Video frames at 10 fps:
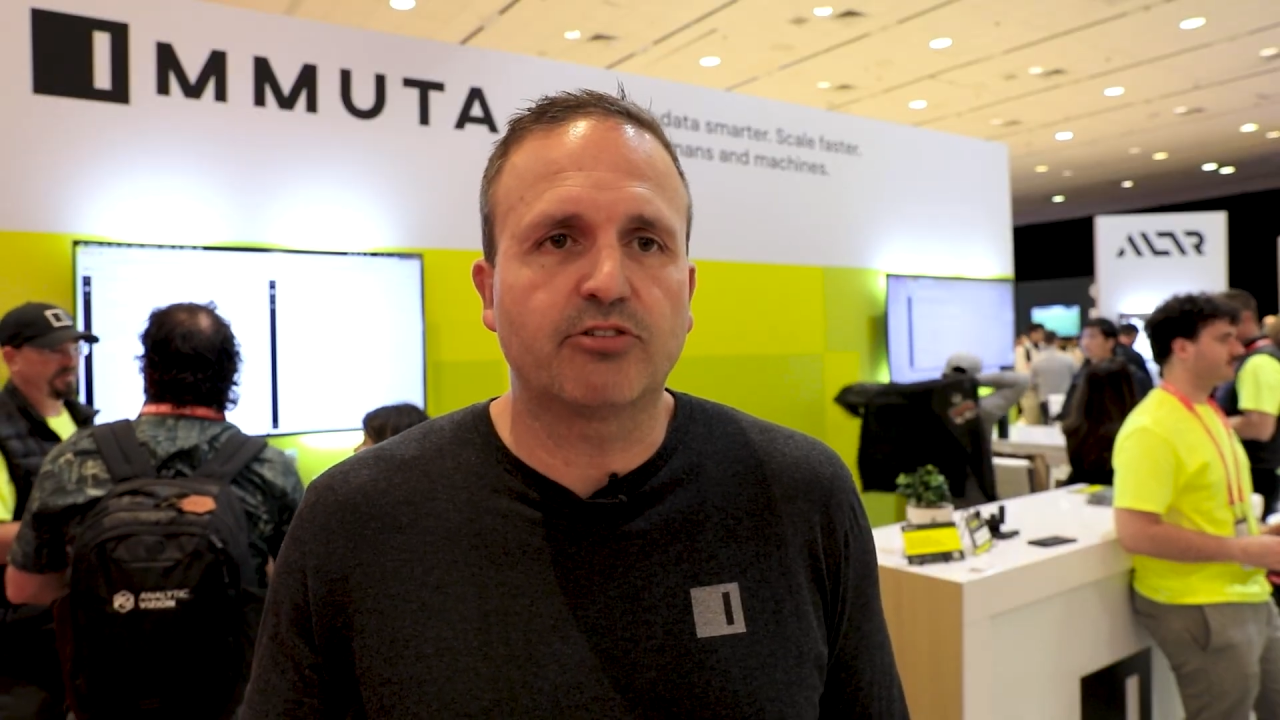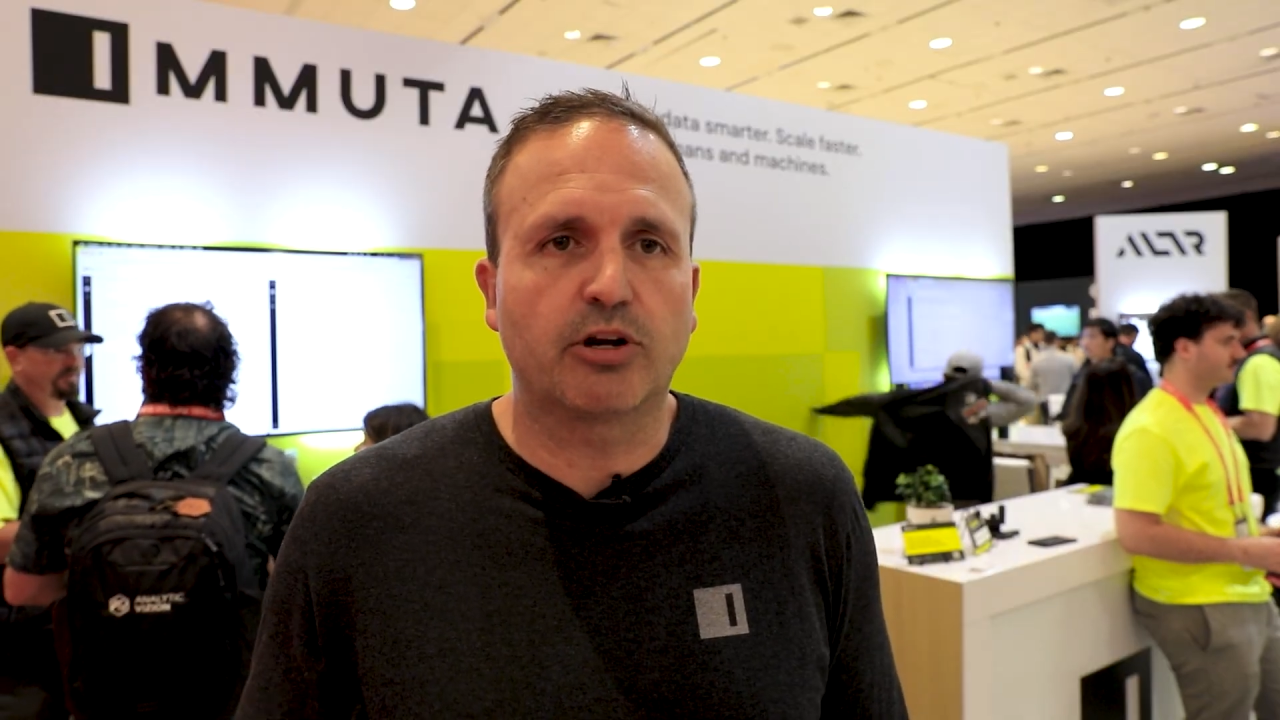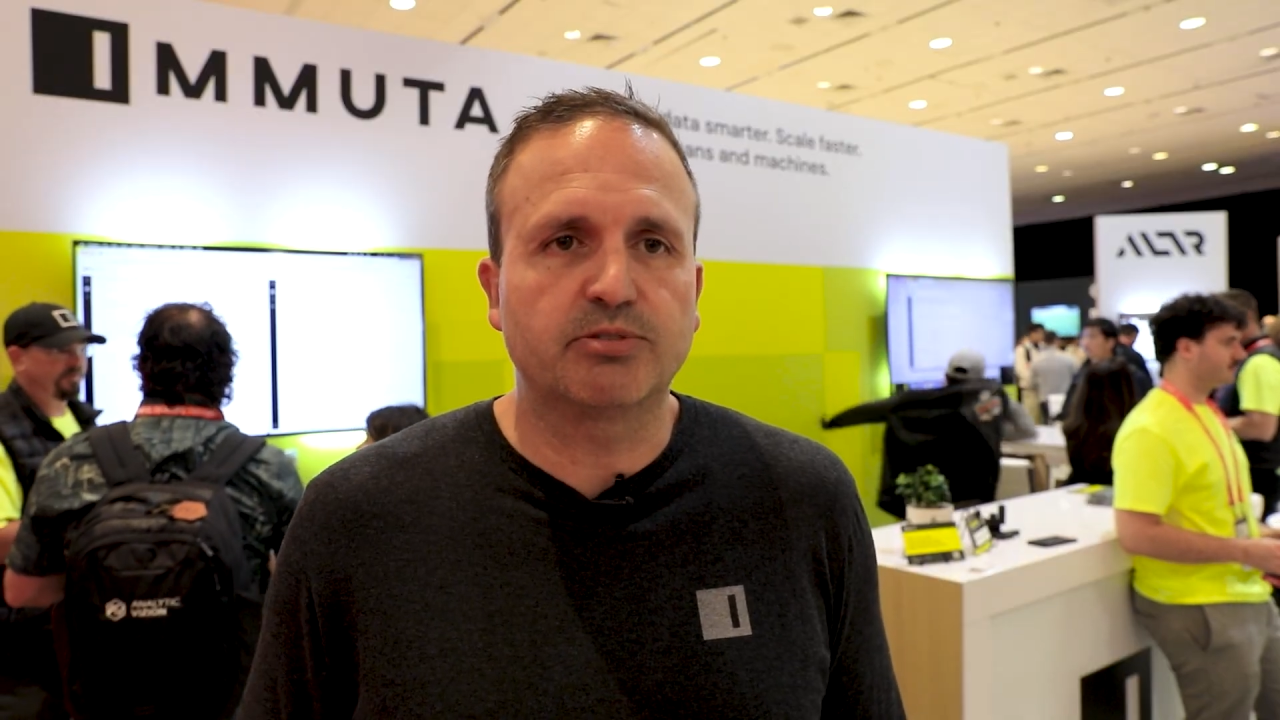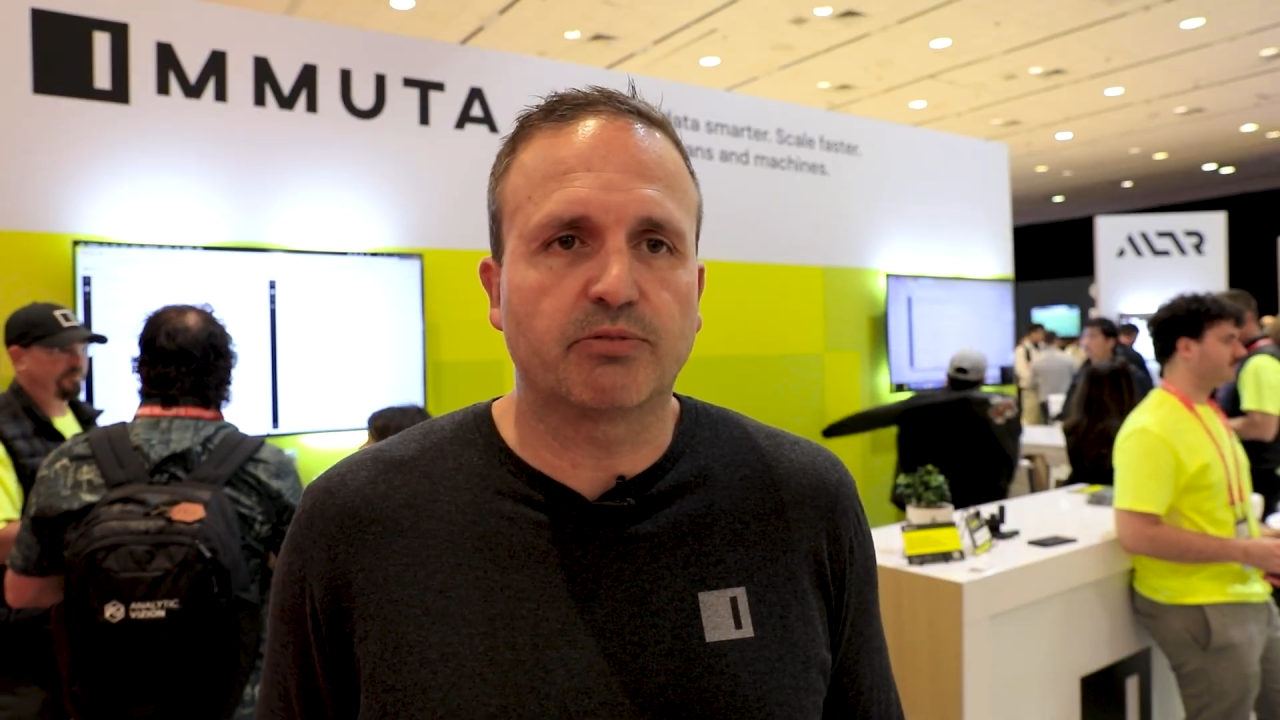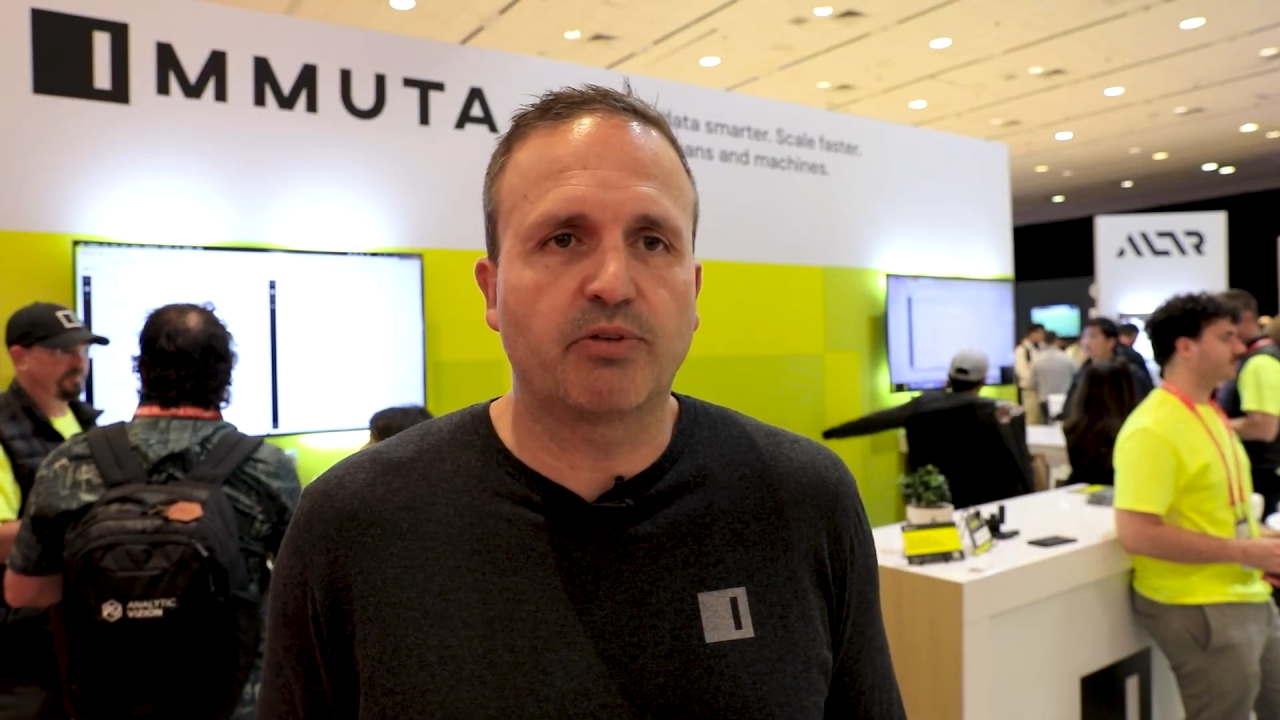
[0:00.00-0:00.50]

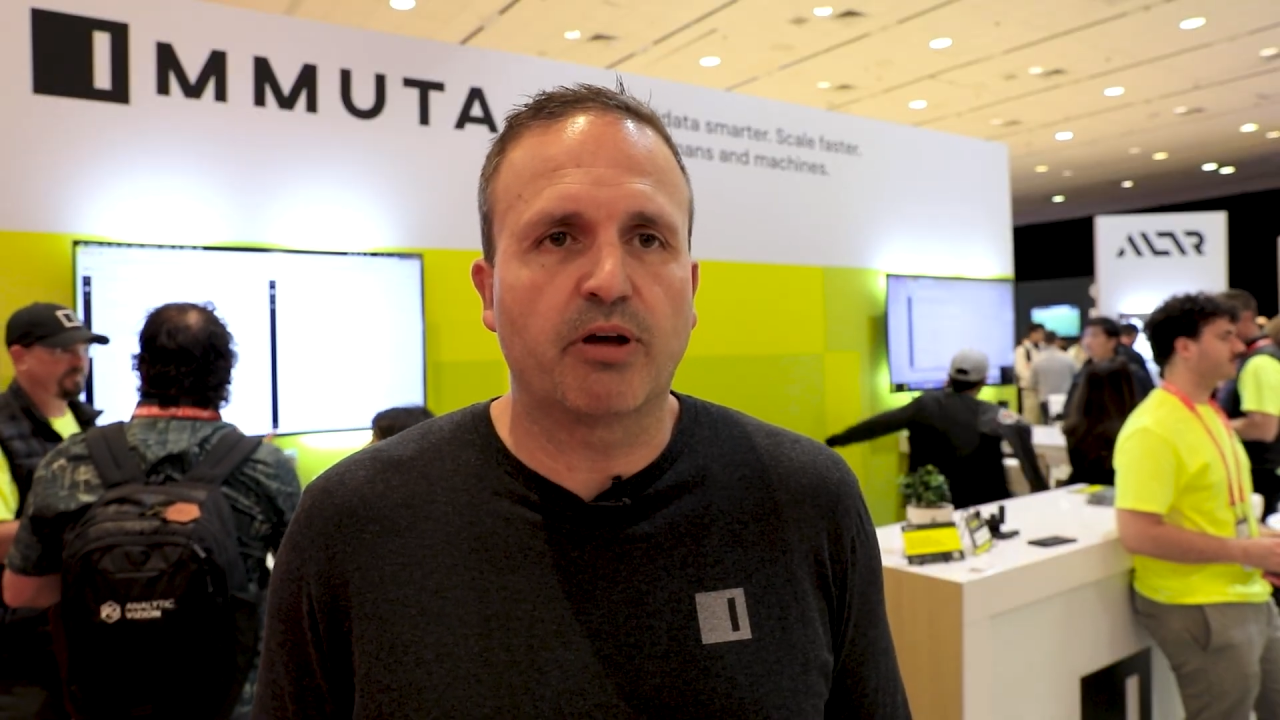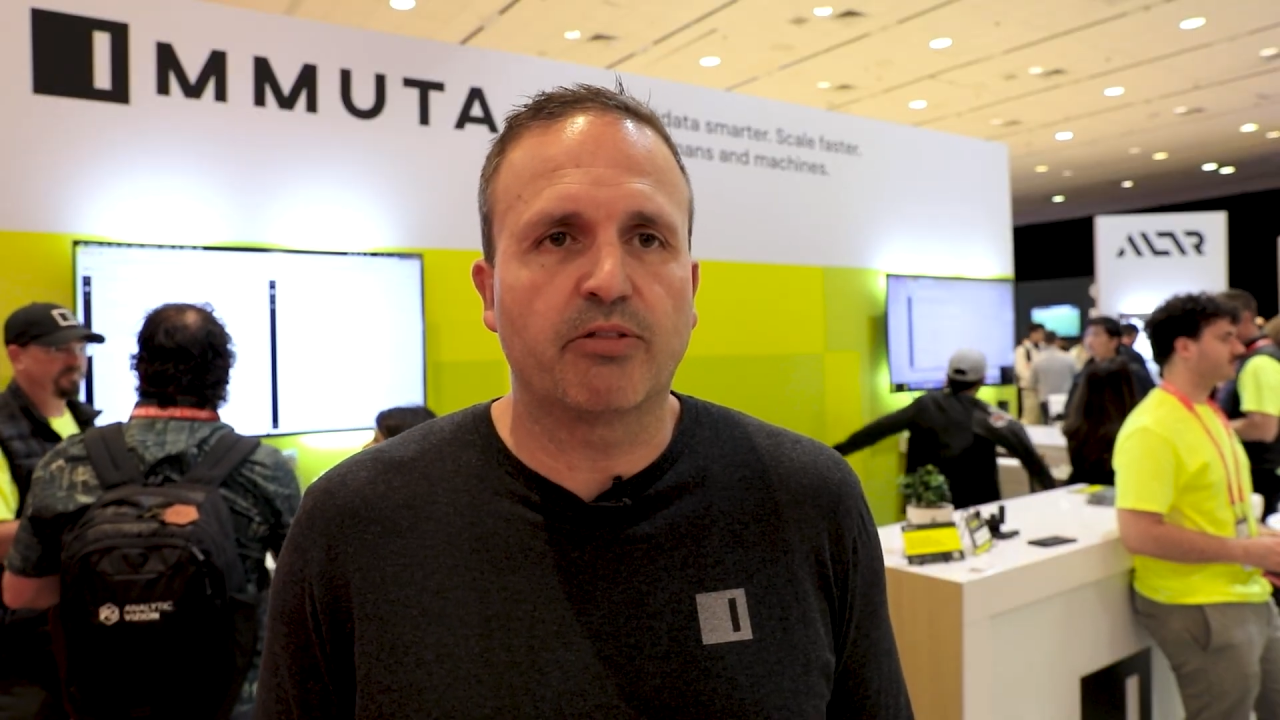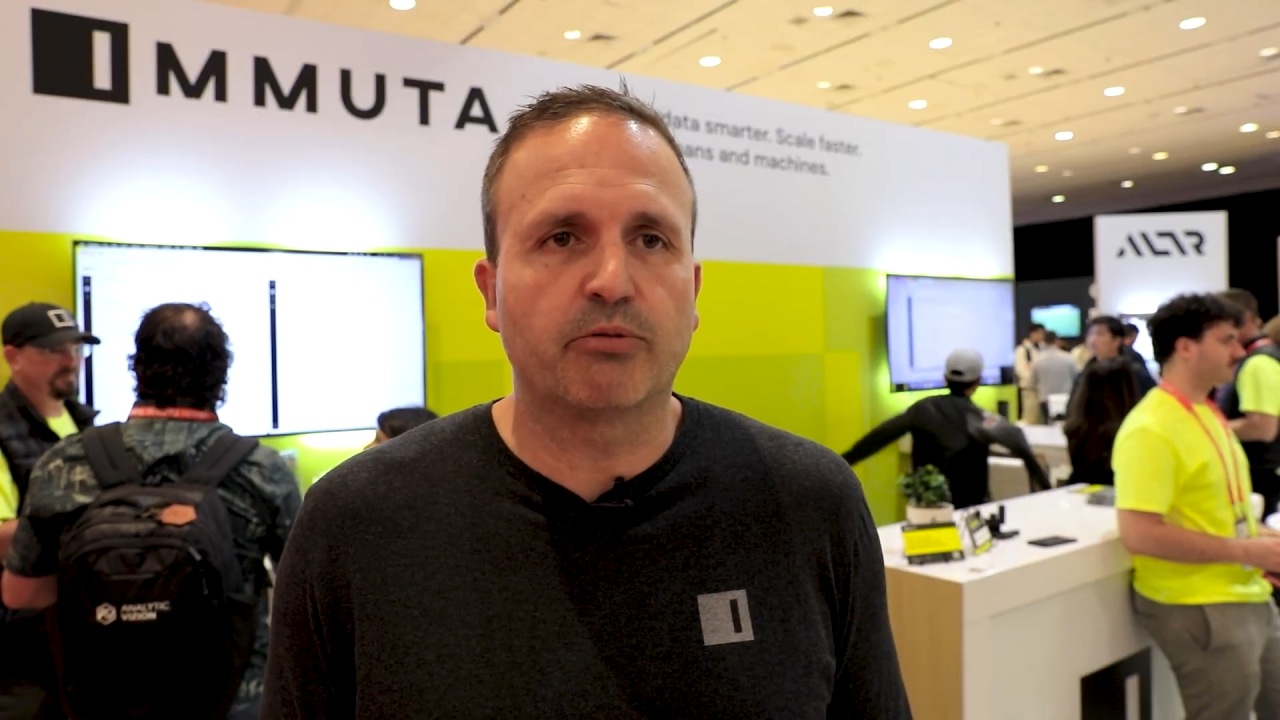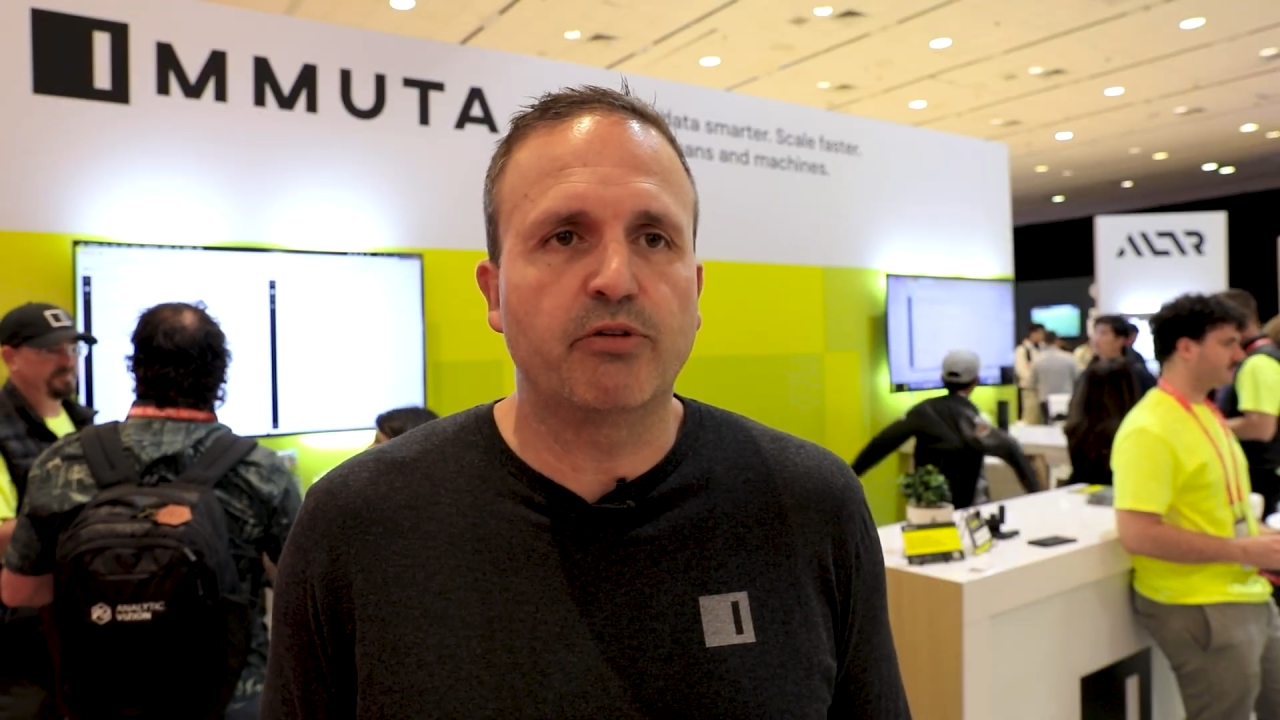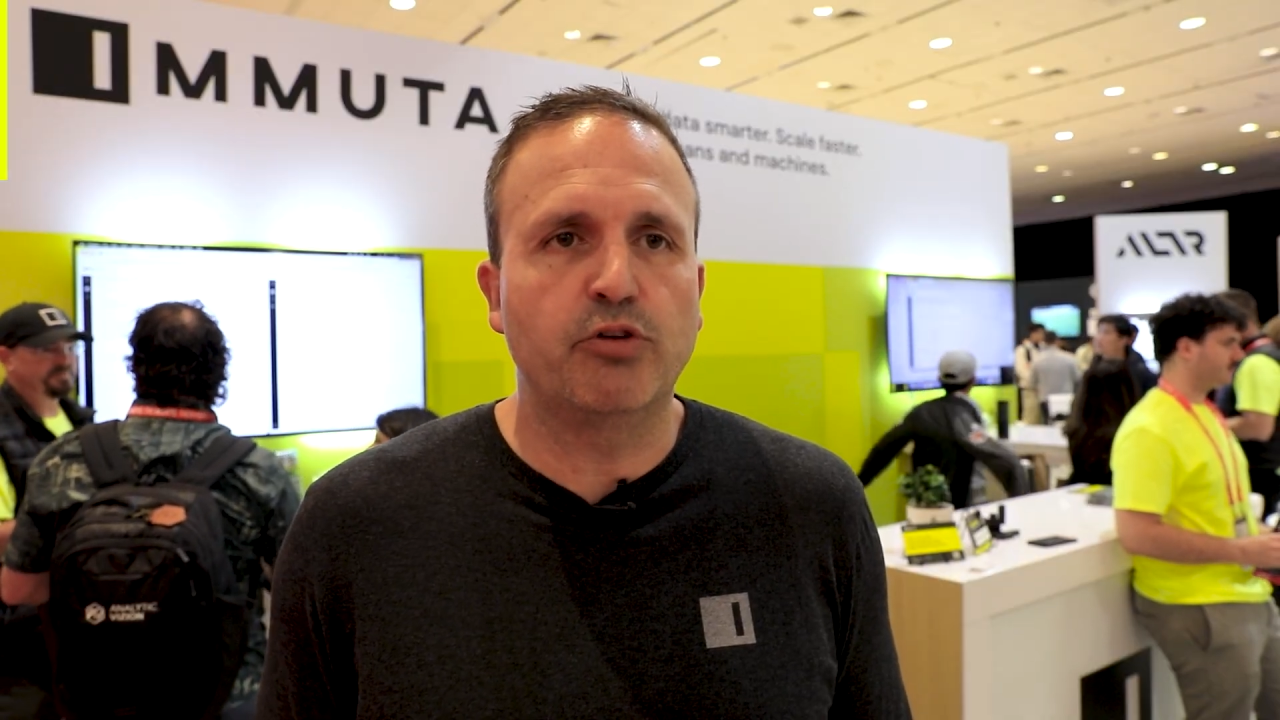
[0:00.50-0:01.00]
terms of
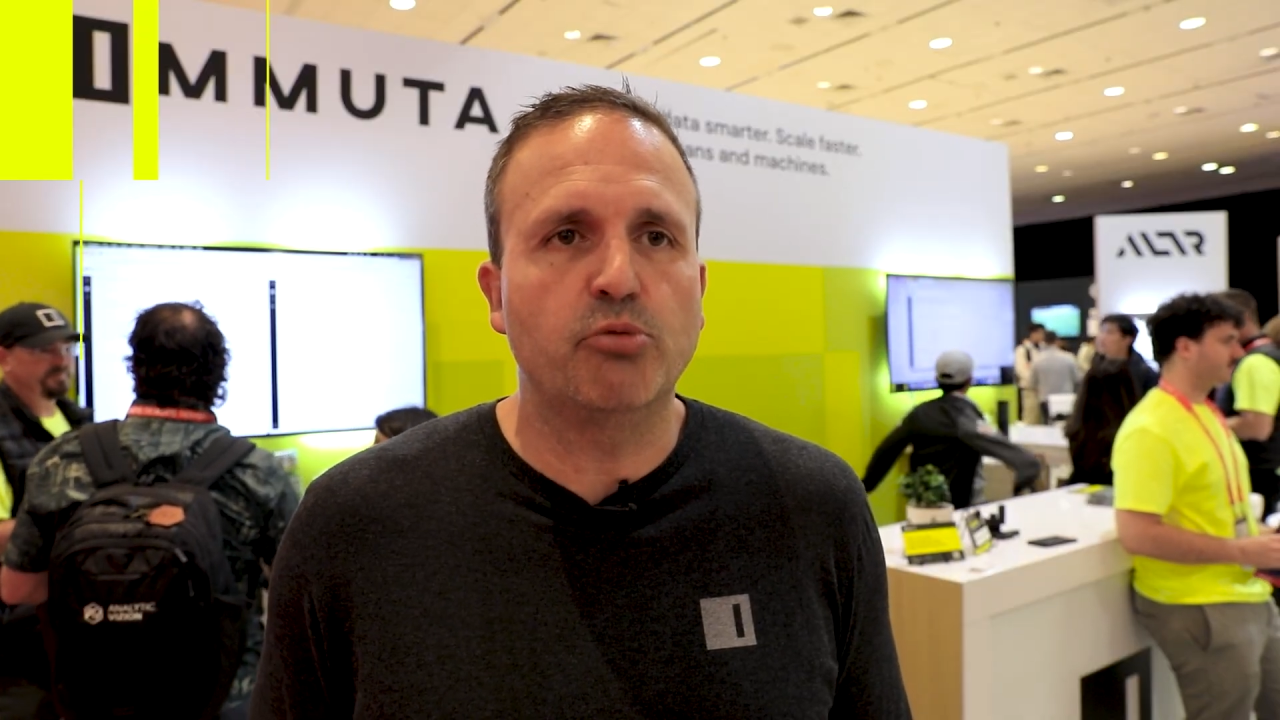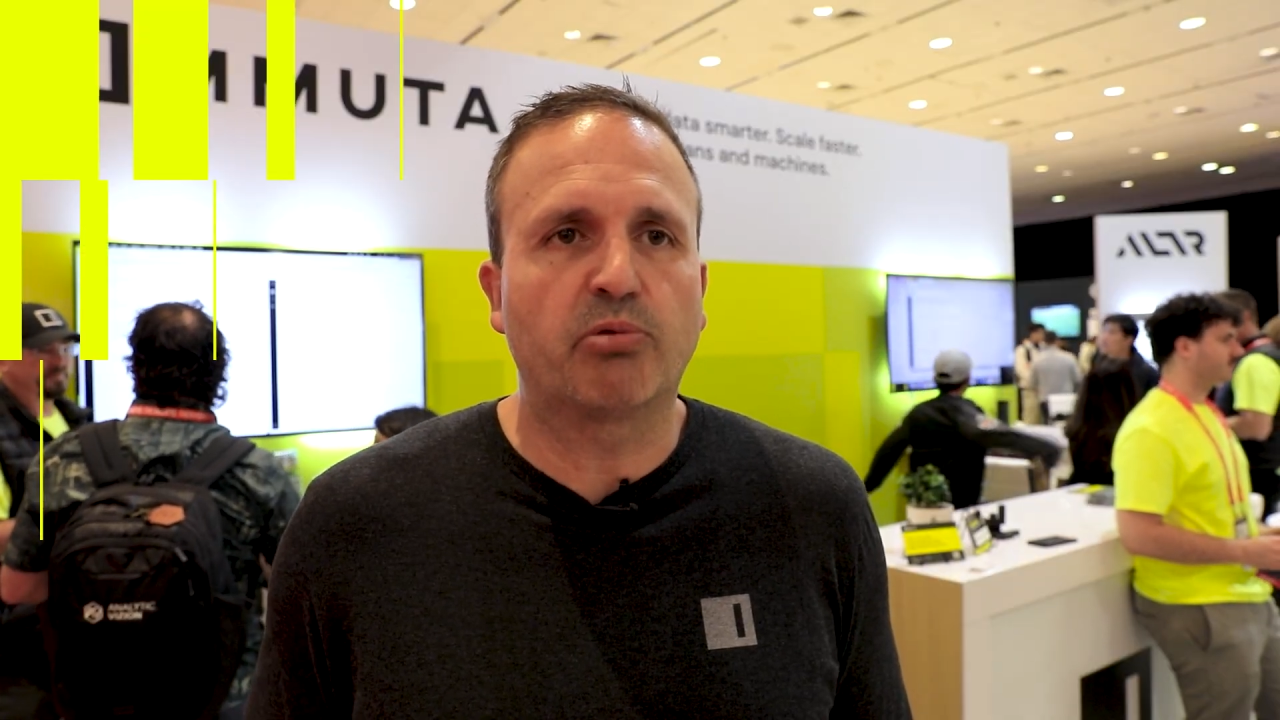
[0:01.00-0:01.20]
the review